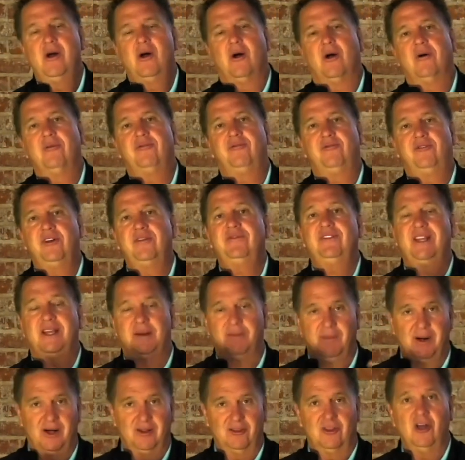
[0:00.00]
or $50 a
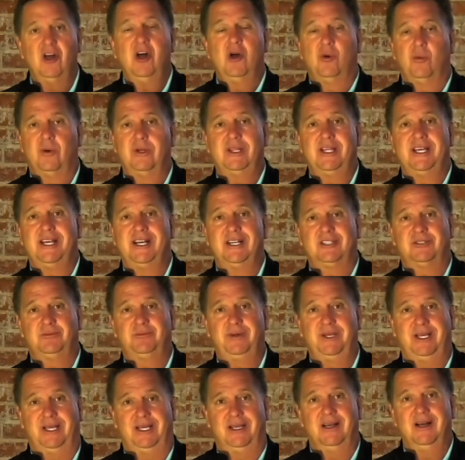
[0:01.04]
month with
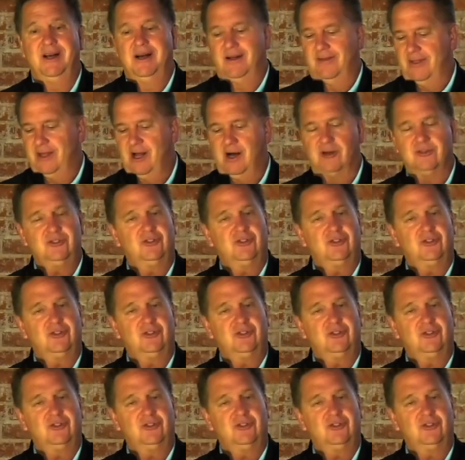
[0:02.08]
EXP. They also